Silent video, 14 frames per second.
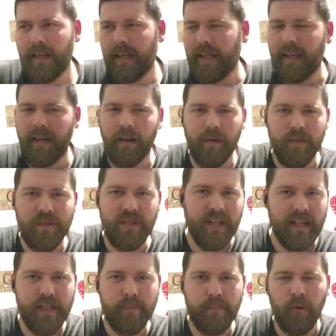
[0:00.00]

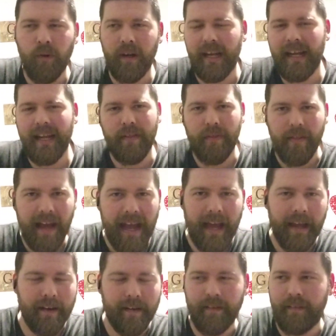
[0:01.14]
6.8
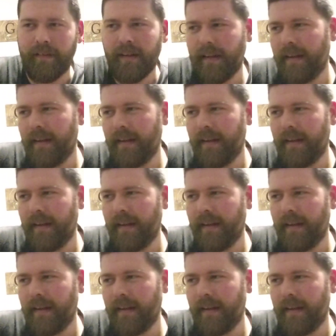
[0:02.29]
that and